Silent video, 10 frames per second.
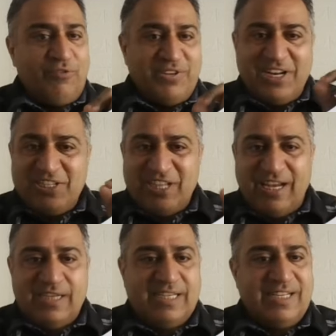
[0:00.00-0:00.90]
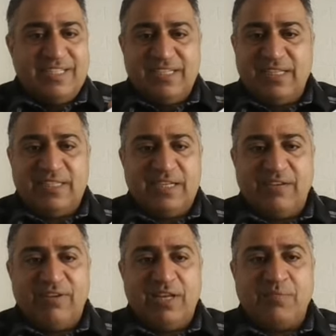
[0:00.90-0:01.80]
confidentiality, integrity,
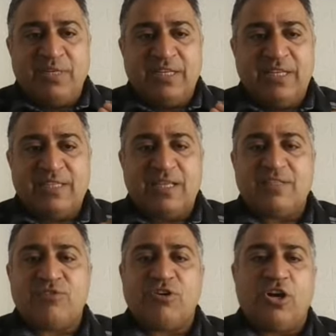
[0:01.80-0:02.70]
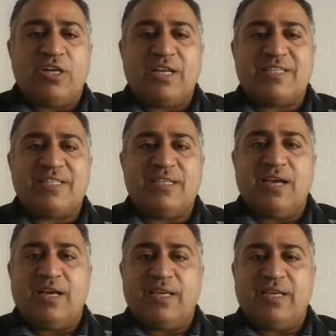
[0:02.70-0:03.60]
and availability, is also called a
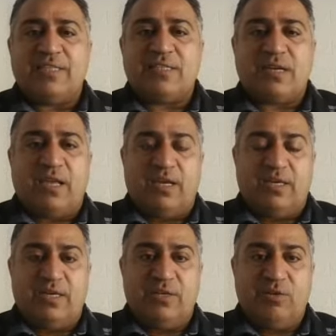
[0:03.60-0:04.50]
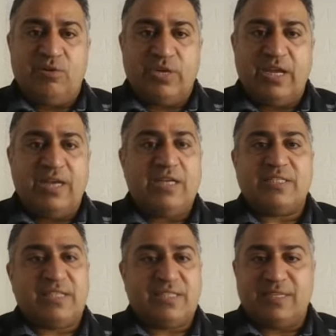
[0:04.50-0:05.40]
CIA triad. Okay, and
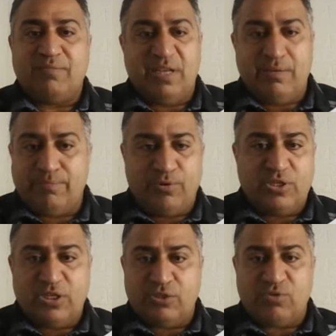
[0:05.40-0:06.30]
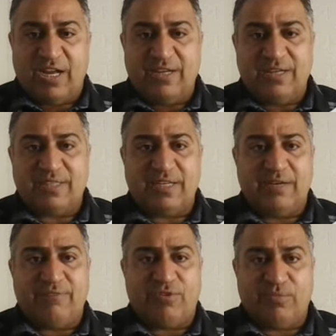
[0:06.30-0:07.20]
it's extremely important to
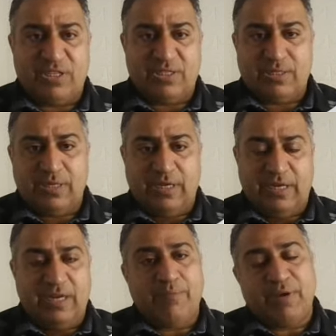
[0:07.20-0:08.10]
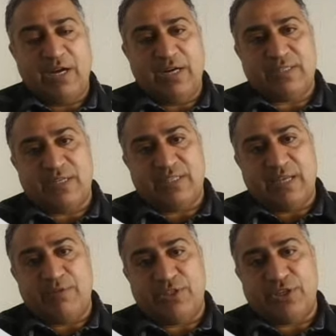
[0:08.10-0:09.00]
understand from this, understand
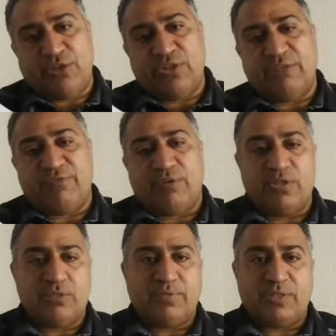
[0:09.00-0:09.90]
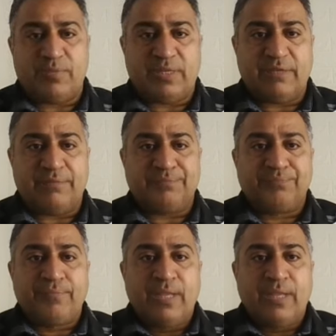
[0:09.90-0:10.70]
cybersecurity from this perspective.